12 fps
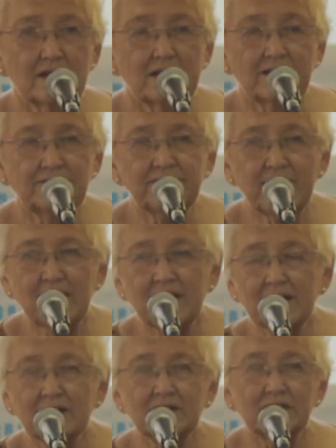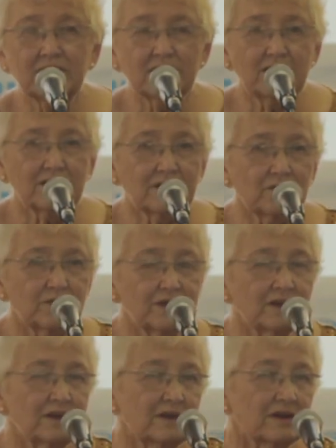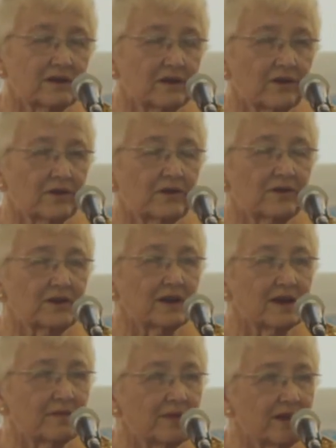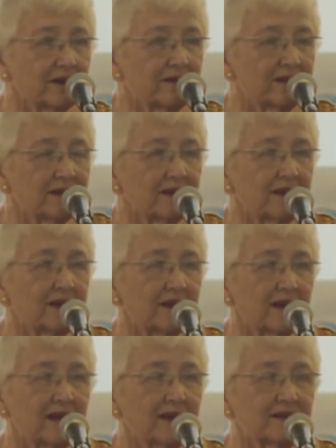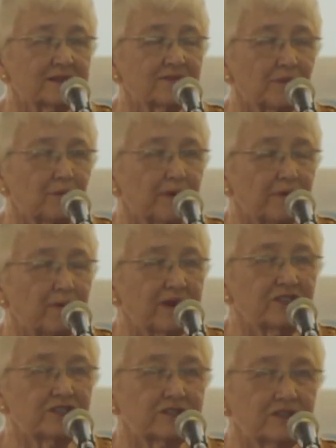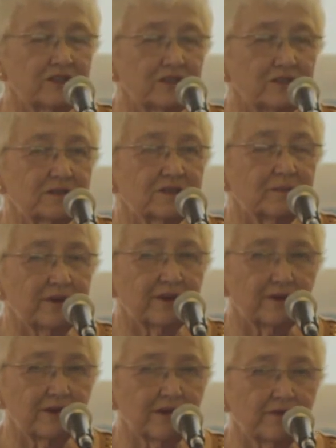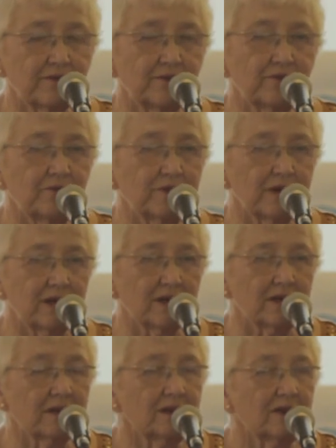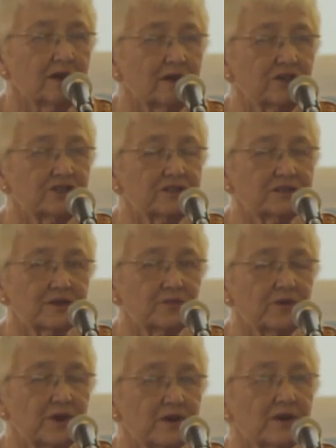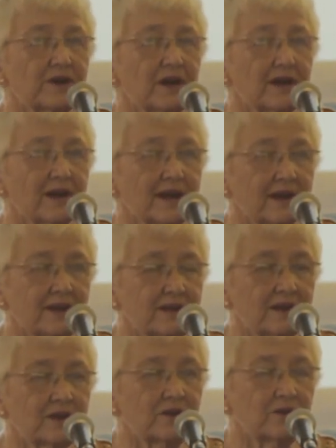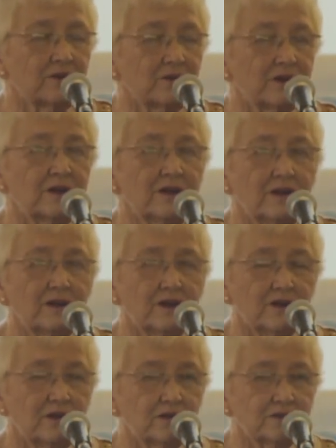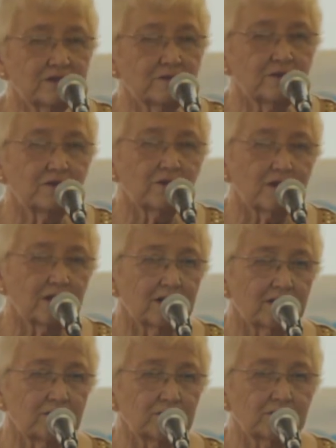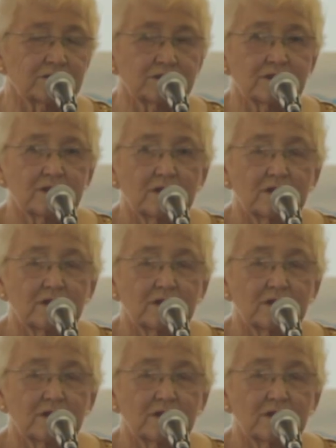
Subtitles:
In fact, a young girl came the other day and asked permission to use the building through the week. She said, we are collecting good, usable clothes